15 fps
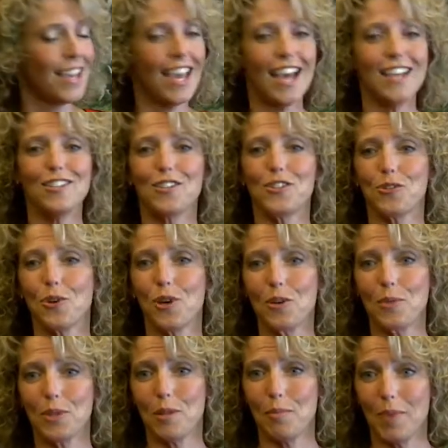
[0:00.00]
And the story
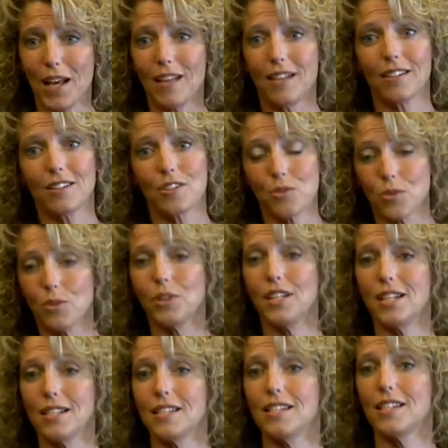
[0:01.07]
with the belt
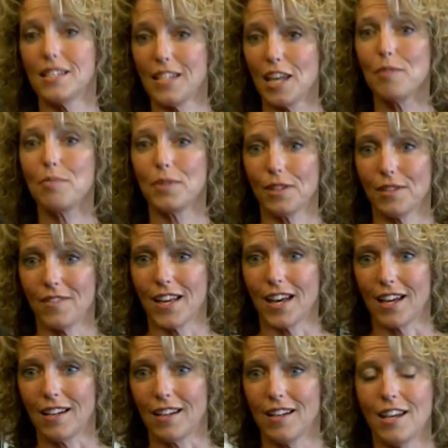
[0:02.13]
truly is an example of
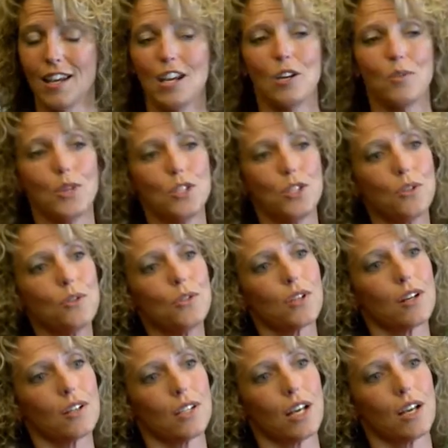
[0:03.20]
that. We choose
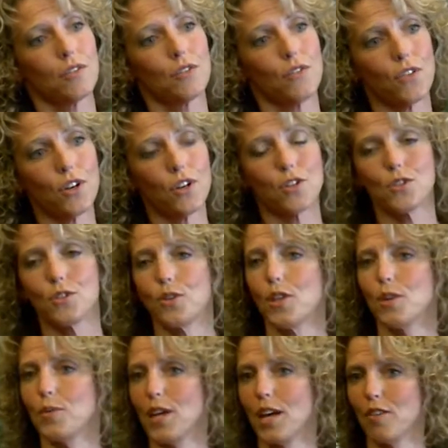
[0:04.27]
ourselves first so
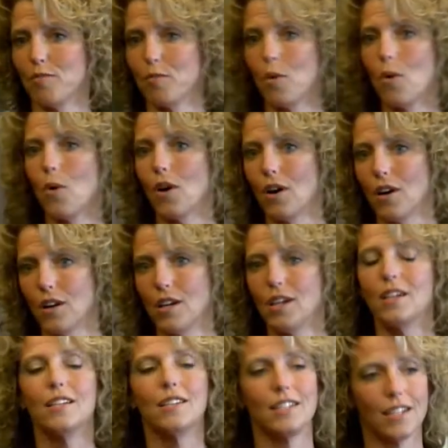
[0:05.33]
that we have more
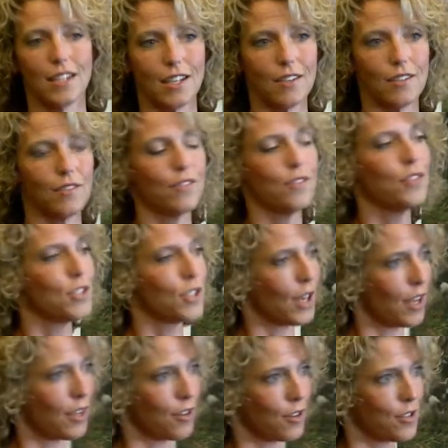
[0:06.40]
to give to
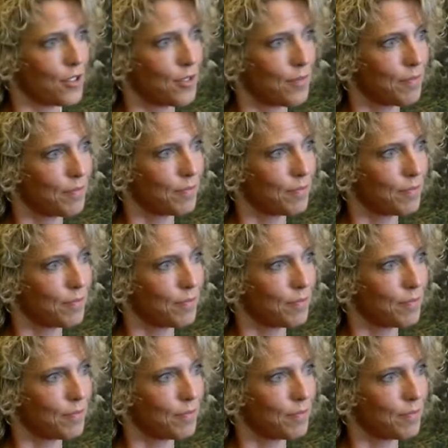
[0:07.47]
others.